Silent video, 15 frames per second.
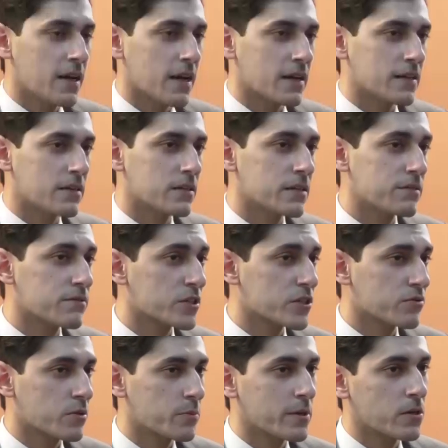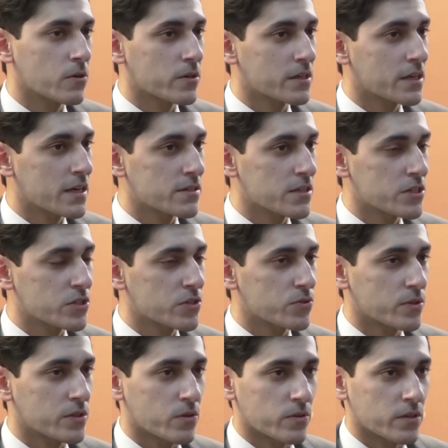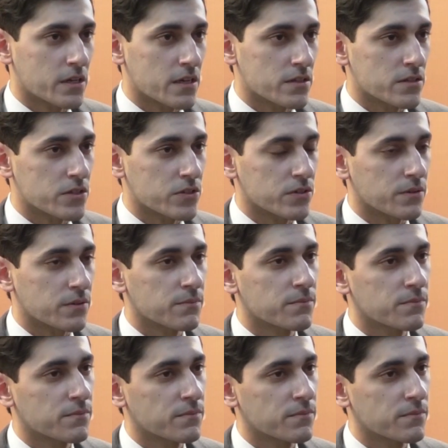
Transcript: and it differs from an organization to an organization.